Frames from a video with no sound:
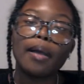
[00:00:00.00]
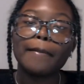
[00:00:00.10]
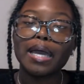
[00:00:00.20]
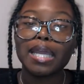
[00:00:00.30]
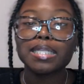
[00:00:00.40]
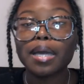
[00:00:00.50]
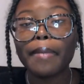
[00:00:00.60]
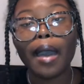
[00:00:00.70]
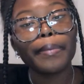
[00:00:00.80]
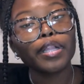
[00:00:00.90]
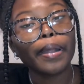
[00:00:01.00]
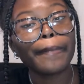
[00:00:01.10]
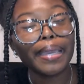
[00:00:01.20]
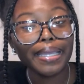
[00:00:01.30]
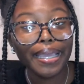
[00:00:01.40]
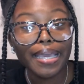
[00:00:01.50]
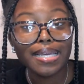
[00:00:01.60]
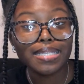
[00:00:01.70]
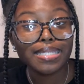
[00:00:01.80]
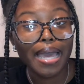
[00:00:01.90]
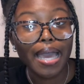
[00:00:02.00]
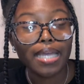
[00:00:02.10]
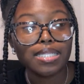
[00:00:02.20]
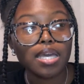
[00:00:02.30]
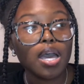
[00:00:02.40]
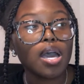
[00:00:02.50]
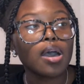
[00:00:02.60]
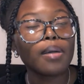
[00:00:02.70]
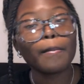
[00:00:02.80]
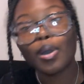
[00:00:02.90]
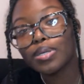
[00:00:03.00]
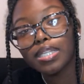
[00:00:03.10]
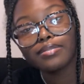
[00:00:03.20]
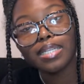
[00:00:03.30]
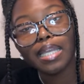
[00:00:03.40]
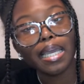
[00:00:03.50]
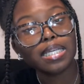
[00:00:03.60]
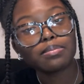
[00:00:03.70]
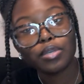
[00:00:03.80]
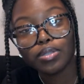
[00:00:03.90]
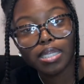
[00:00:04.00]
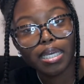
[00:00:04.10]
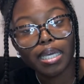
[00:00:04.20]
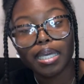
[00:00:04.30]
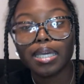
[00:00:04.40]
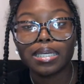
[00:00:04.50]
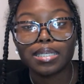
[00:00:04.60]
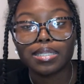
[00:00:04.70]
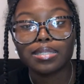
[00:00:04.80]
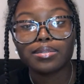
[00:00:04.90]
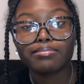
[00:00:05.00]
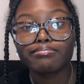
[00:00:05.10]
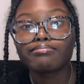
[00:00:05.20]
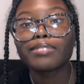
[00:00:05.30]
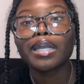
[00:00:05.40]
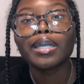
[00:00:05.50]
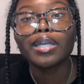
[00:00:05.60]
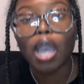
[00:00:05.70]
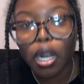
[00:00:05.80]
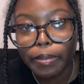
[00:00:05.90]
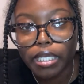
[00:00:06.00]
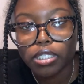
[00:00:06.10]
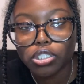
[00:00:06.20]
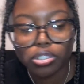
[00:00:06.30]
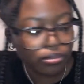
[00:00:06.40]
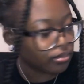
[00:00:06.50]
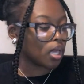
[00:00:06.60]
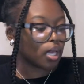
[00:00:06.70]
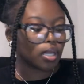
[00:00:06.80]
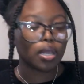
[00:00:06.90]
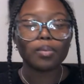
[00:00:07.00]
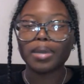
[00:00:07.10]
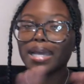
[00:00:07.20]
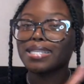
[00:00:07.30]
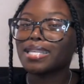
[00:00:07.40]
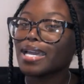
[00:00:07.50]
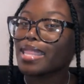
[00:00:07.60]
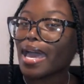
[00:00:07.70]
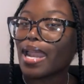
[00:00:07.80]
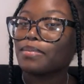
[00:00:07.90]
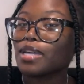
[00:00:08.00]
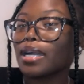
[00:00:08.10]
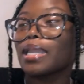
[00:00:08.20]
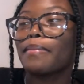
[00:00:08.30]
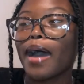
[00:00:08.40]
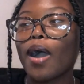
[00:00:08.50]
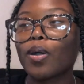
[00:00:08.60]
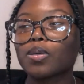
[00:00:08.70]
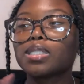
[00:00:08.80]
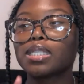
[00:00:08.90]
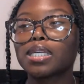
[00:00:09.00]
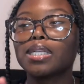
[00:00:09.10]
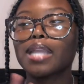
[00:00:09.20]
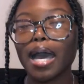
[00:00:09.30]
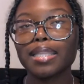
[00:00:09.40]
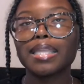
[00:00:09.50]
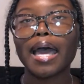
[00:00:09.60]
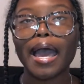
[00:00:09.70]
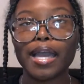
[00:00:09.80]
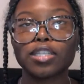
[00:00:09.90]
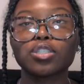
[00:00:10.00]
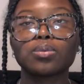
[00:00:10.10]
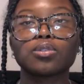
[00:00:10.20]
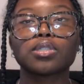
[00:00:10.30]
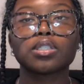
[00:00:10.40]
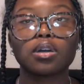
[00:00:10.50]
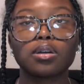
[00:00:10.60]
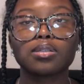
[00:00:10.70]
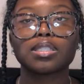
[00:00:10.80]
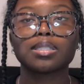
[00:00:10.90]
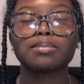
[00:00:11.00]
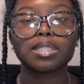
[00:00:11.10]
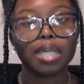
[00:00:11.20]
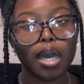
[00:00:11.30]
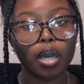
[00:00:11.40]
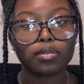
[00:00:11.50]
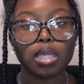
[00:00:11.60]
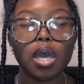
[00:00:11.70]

My next unpopular opinion is that most of today's music is garbage. And when I say that, I'm talking about not the actual songs themselves,